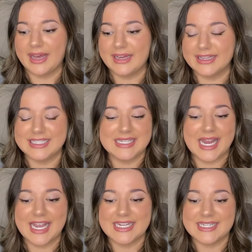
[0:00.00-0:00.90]
the
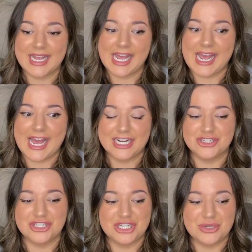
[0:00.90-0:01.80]
second day I
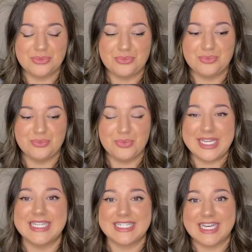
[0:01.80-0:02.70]
actually,
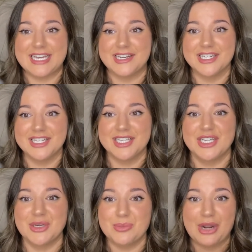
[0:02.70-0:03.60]
we did
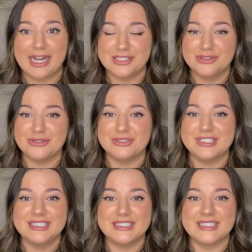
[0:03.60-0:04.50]

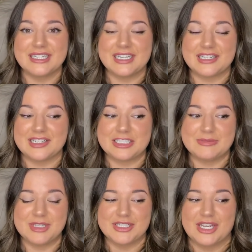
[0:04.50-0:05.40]
practicals
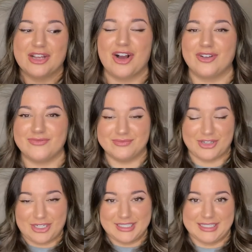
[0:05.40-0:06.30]
because um, like
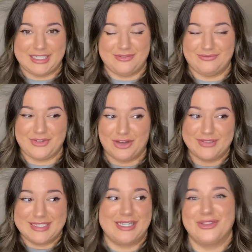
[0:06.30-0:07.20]
honestly
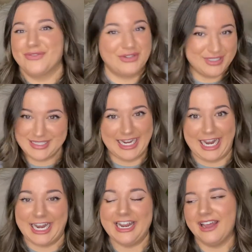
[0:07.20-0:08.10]
obviously on the first
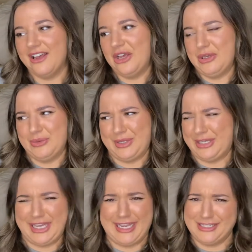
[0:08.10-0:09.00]
day we
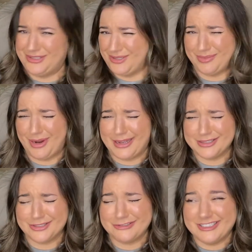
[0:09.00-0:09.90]
can't do
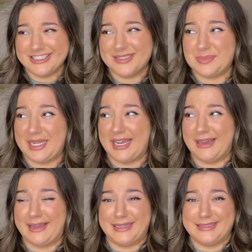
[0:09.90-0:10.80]
practicals
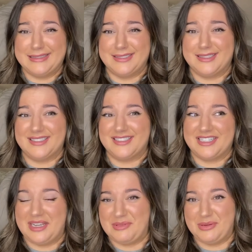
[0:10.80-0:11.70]
because
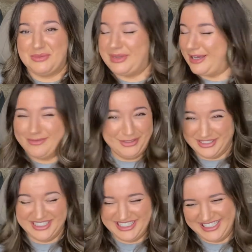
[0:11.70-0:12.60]
I mean we haven't learned
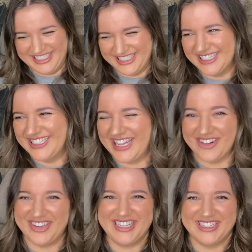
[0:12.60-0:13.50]
anything that
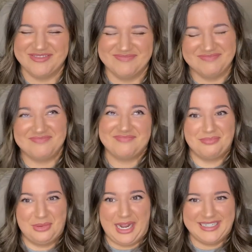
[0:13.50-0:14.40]
we could
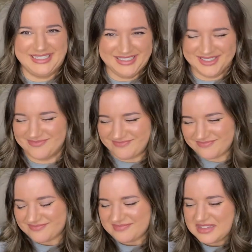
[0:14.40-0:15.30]
practice
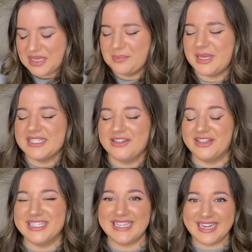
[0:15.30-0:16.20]
but on
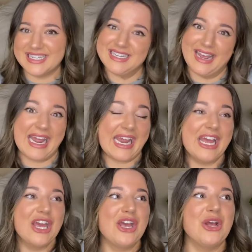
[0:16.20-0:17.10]
the second day
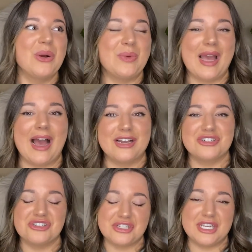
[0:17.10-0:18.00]
we
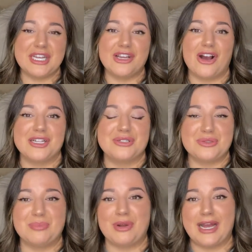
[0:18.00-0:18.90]
actually got to
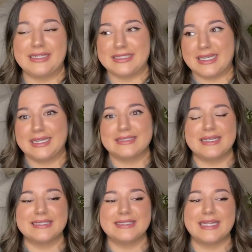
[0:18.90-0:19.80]
practice
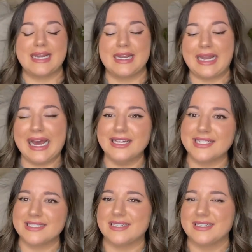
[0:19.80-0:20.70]
a skin
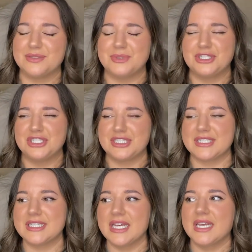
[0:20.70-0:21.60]
analysis which
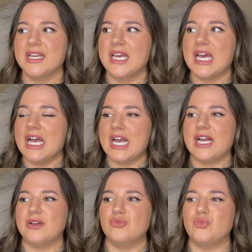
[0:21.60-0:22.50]
is
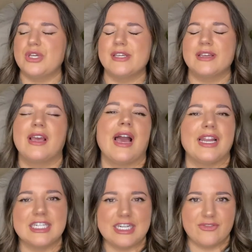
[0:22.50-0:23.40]
um, we kind
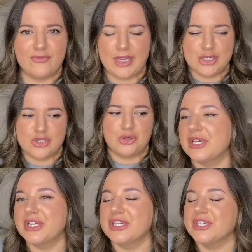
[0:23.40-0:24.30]
of did a facial
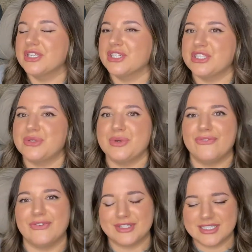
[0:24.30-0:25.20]
you do a
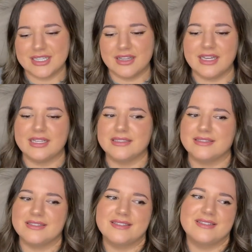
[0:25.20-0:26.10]
first cleanse